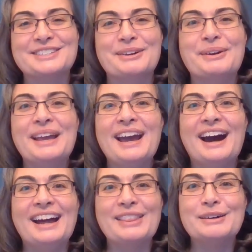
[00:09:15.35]
So
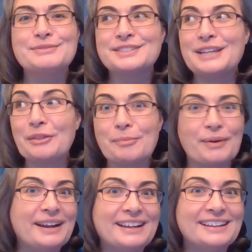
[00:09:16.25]
I love
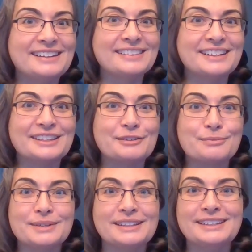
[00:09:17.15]
celebrating sometimes
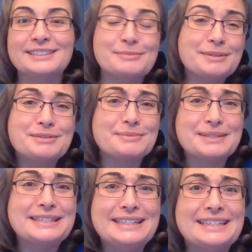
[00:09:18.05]
the
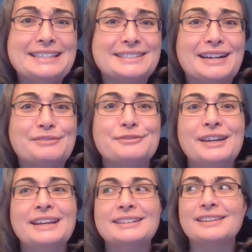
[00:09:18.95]
really icky stuff.
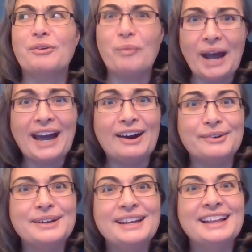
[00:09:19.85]
It's like, wow.